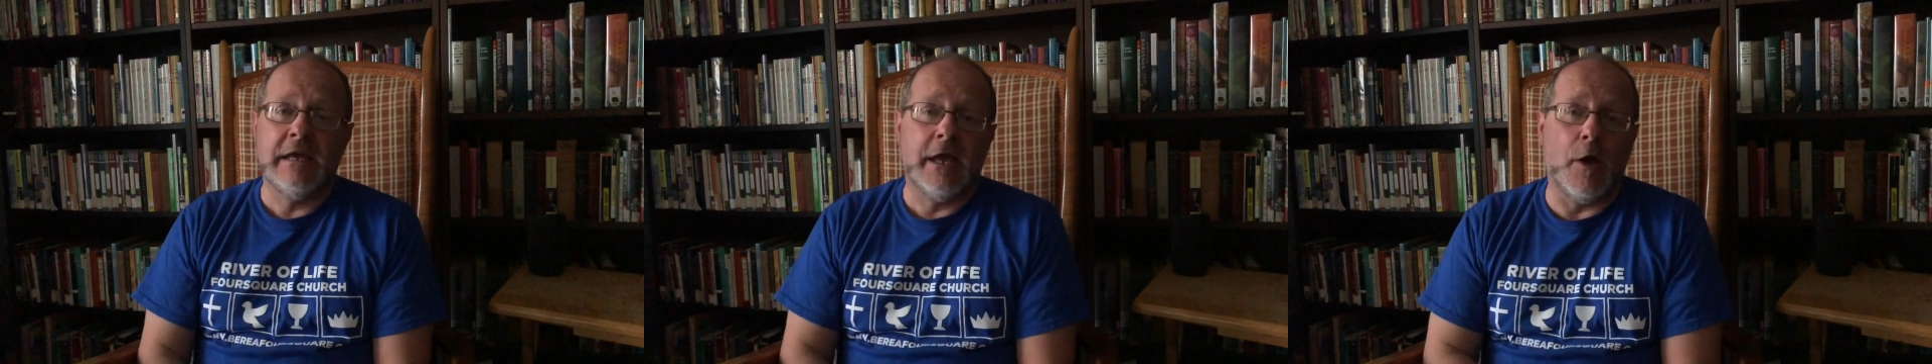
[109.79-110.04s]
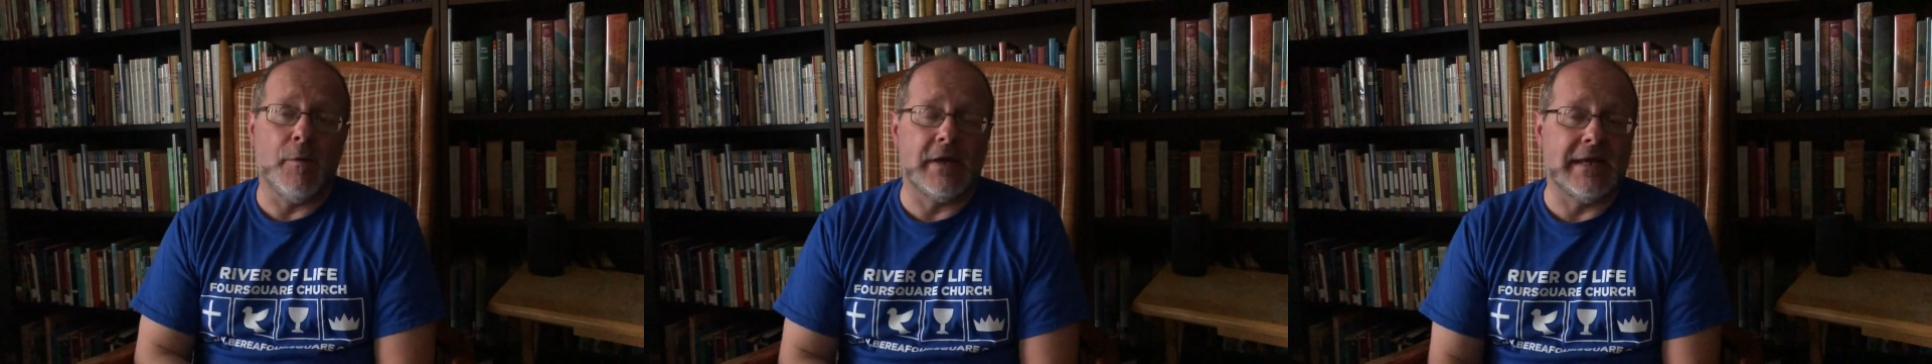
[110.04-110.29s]

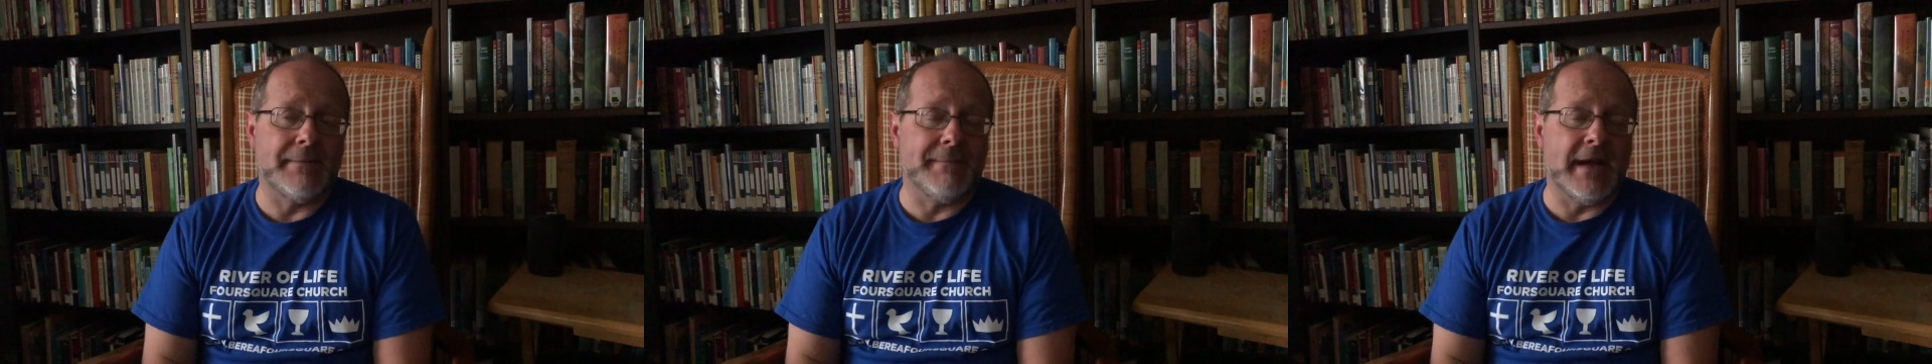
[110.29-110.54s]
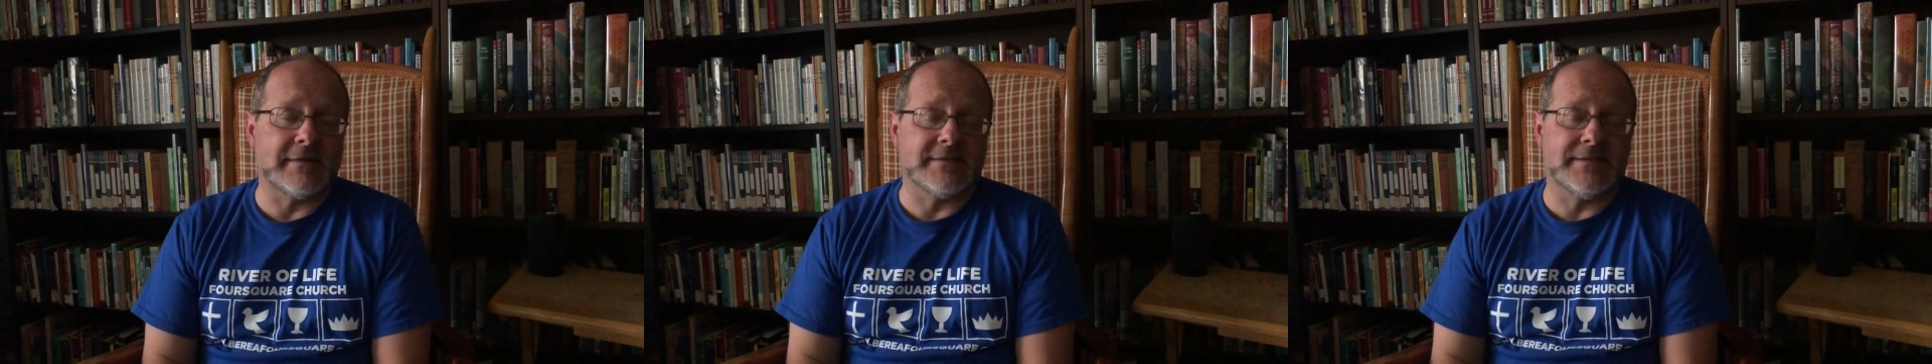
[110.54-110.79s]
and we could get
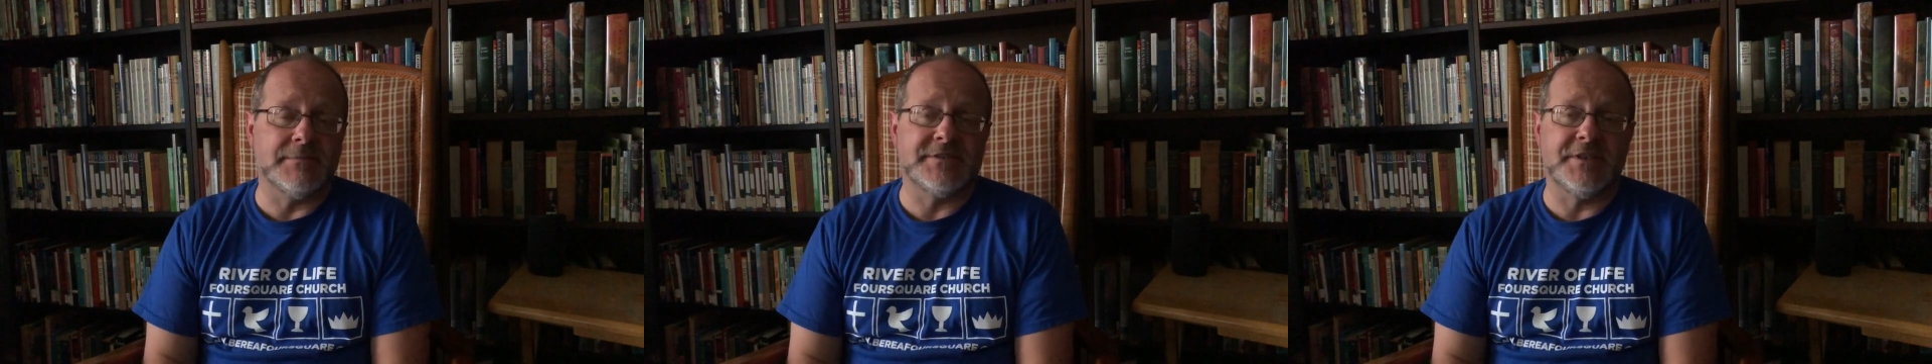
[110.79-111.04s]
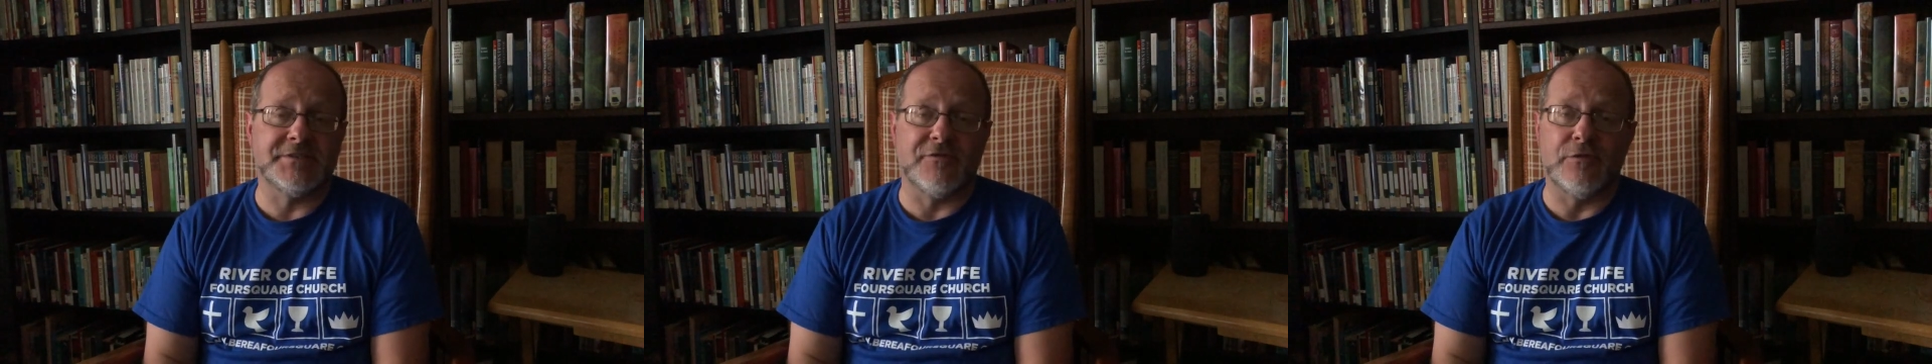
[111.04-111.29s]
back to some
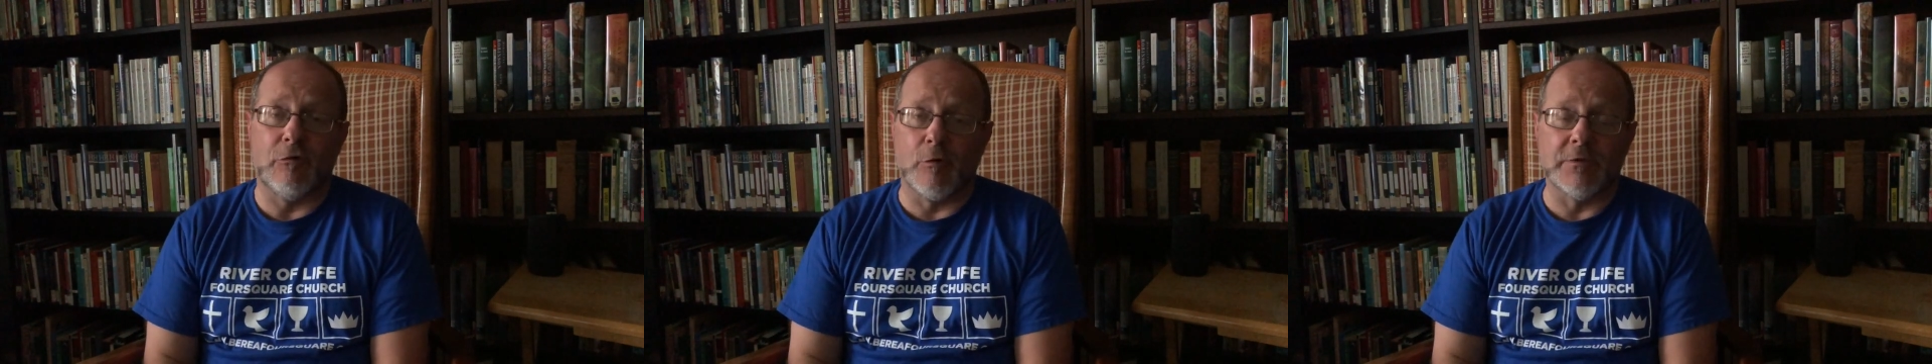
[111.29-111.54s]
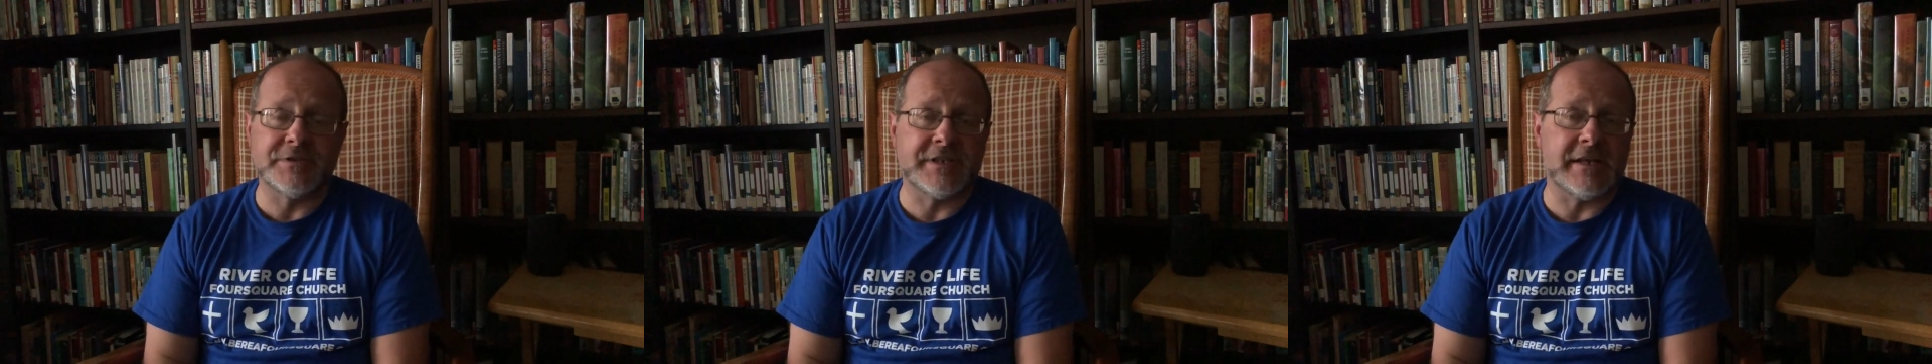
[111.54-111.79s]
sense of
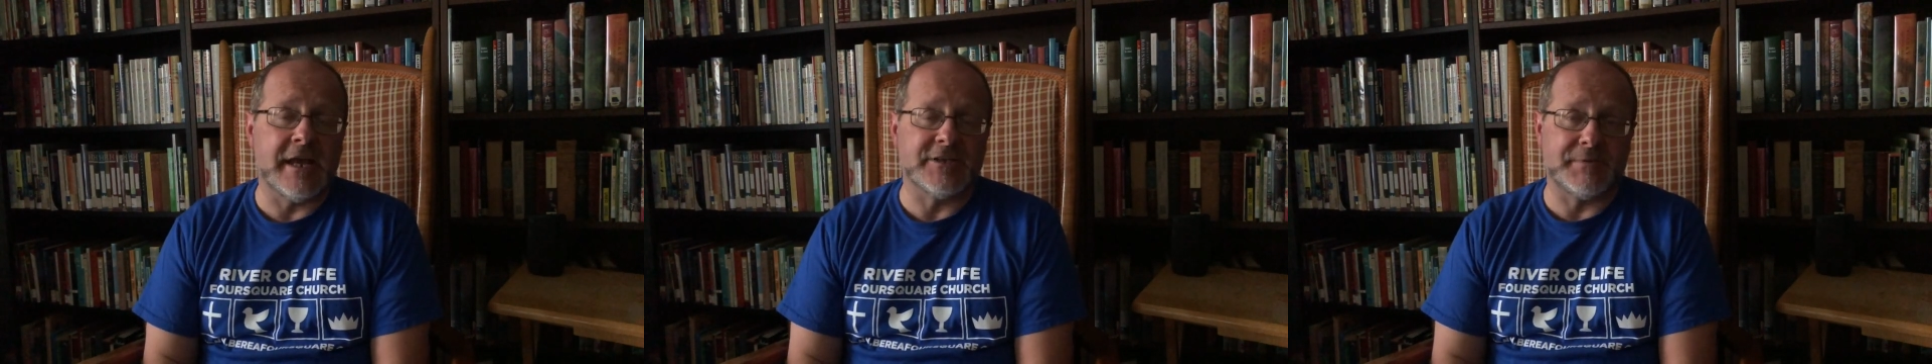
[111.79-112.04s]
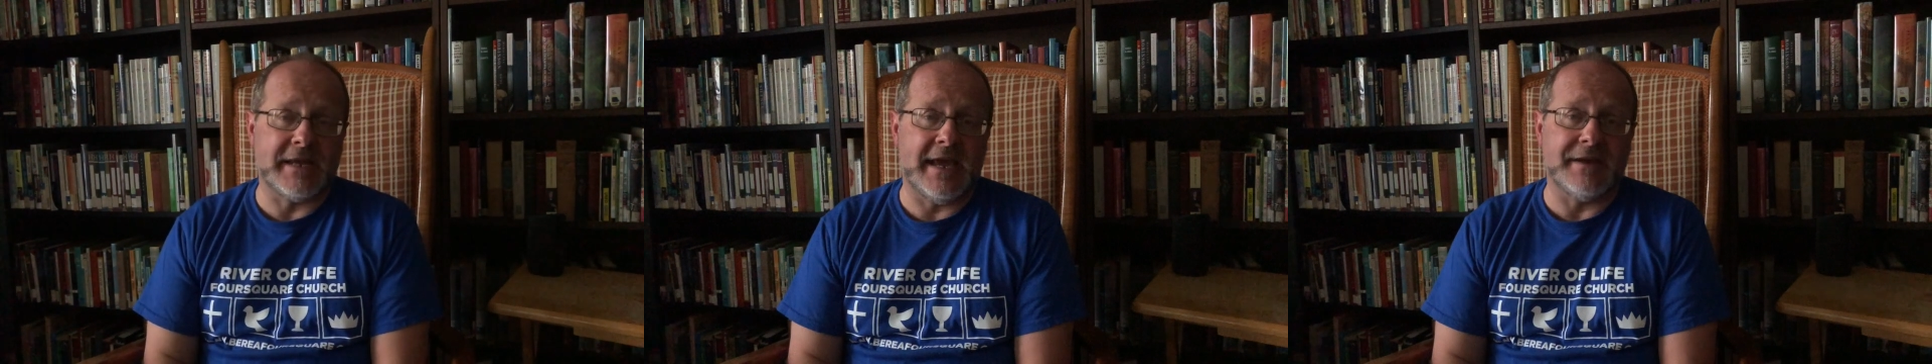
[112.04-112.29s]
normalcy as
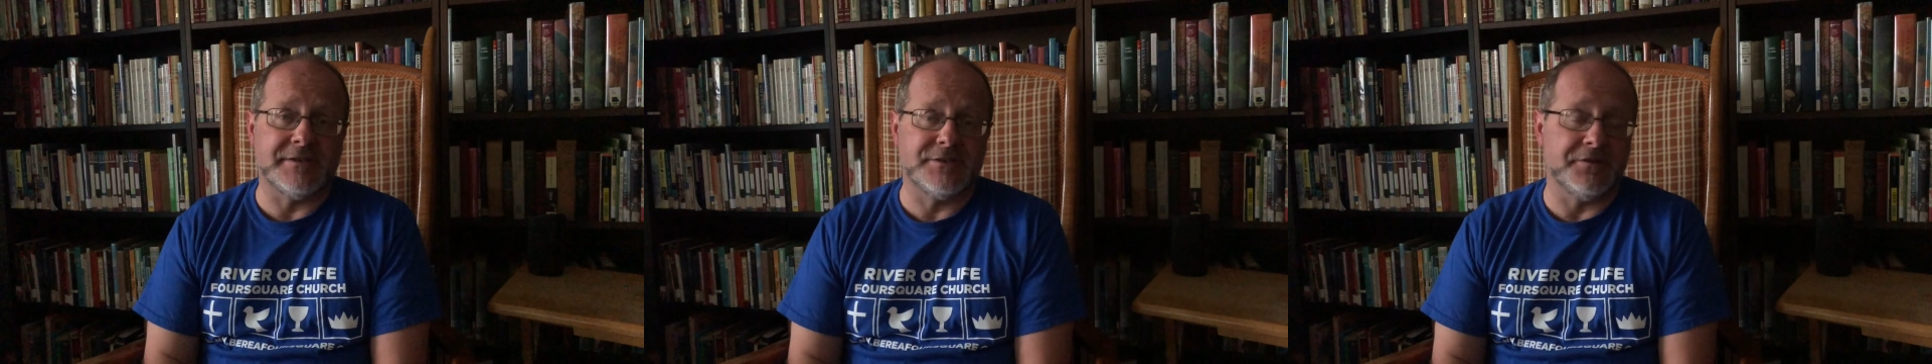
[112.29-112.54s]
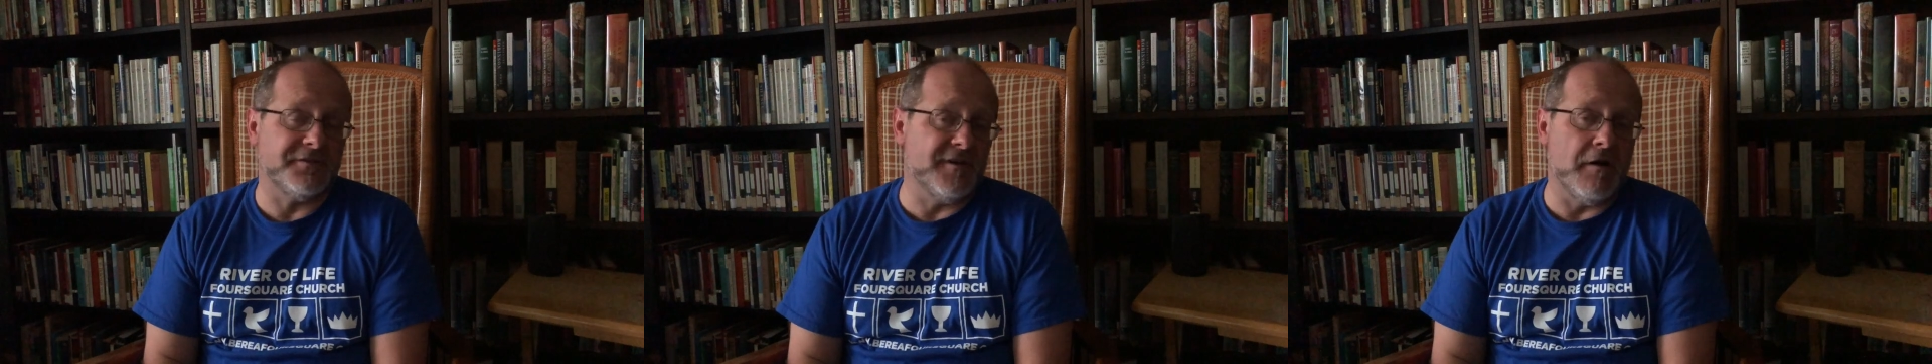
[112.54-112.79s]
we head into
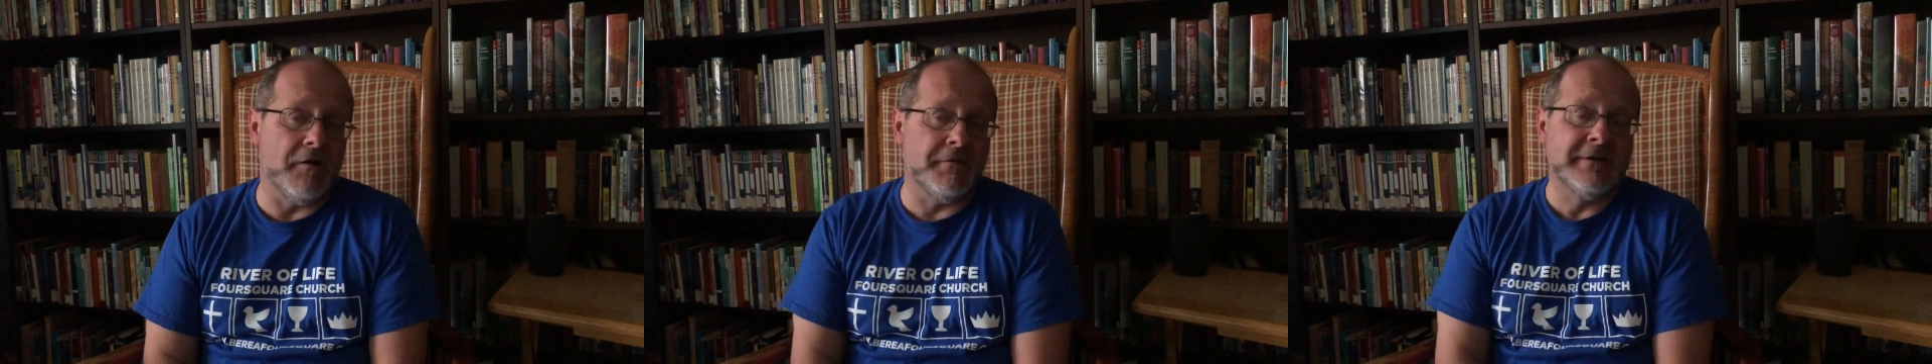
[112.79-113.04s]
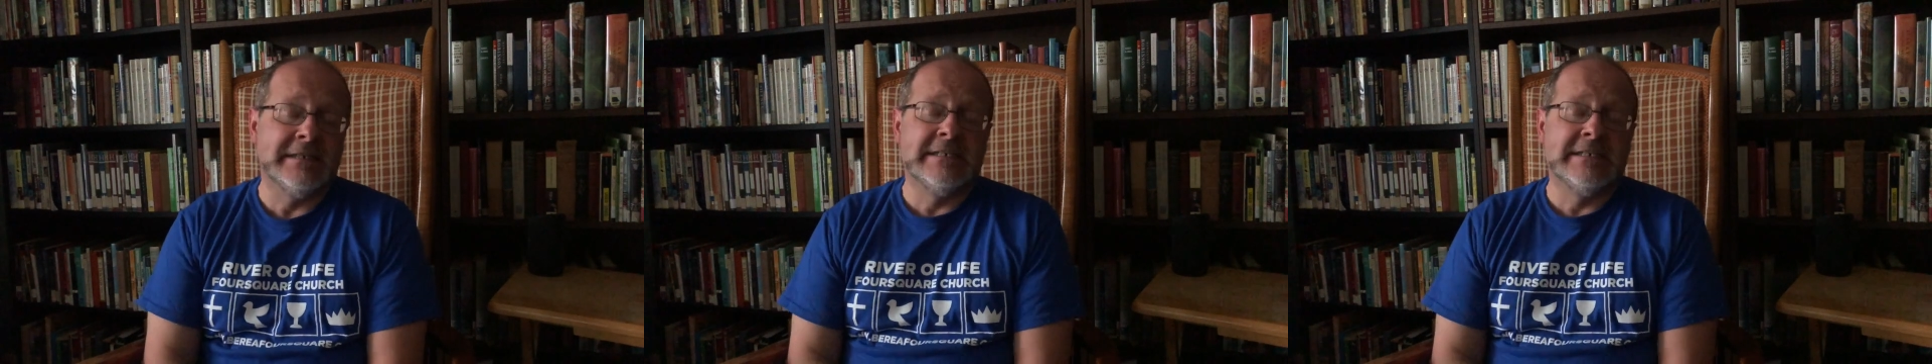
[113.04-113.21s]
the fall.